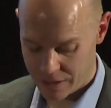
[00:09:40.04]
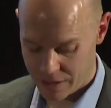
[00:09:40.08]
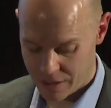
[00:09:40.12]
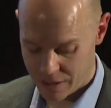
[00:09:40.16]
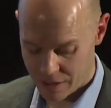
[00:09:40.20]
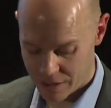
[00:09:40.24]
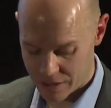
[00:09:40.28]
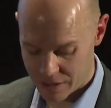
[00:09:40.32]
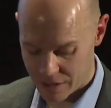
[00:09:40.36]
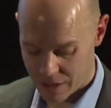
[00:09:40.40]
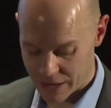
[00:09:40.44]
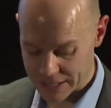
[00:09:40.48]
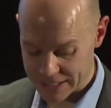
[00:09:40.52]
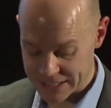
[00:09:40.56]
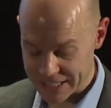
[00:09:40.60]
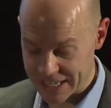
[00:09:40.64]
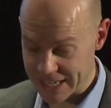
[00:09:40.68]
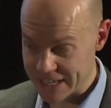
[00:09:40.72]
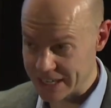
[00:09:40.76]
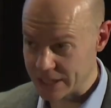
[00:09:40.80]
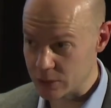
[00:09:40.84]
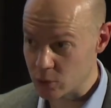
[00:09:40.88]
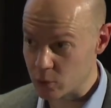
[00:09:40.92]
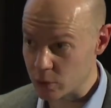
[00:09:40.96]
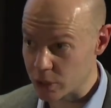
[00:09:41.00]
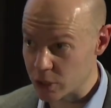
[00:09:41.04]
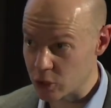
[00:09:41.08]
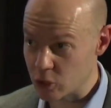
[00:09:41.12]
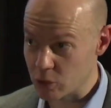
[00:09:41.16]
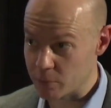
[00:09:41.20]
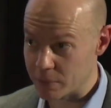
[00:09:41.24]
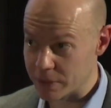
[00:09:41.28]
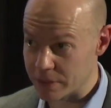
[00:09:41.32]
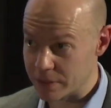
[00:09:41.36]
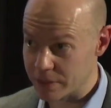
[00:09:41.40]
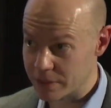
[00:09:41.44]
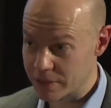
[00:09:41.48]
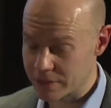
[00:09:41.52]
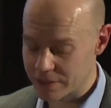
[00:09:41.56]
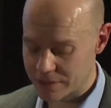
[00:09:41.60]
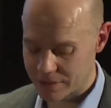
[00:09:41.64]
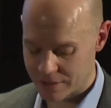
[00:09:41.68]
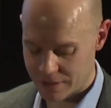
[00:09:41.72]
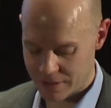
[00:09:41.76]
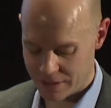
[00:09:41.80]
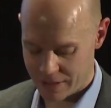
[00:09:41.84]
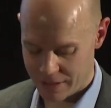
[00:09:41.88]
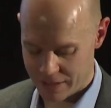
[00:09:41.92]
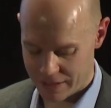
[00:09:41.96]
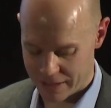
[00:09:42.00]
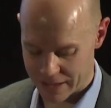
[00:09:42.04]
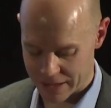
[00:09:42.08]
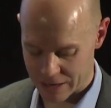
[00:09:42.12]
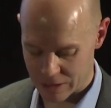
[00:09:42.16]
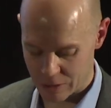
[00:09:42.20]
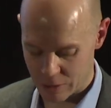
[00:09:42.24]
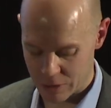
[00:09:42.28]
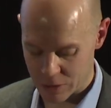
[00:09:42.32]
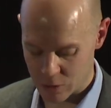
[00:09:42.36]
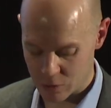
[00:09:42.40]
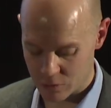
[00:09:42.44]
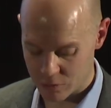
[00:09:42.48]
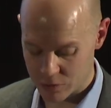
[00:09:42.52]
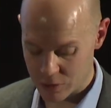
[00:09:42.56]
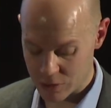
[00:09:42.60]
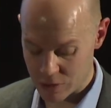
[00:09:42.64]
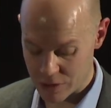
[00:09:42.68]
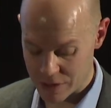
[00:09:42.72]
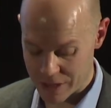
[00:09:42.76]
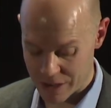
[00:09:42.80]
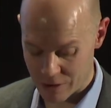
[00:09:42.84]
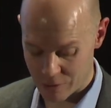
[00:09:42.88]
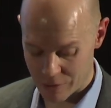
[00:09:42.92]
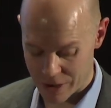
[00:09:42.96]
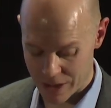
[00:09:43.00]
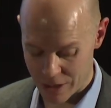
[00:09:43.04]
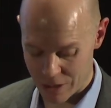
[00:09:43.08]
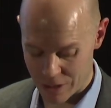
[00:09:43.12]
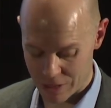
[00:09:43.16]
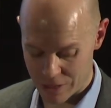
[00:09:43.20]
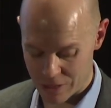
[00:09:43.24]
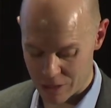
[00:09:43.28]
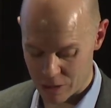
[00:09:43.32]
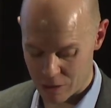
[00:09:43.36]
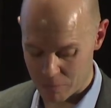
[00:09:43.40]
Ideally, all humans, including all future generations,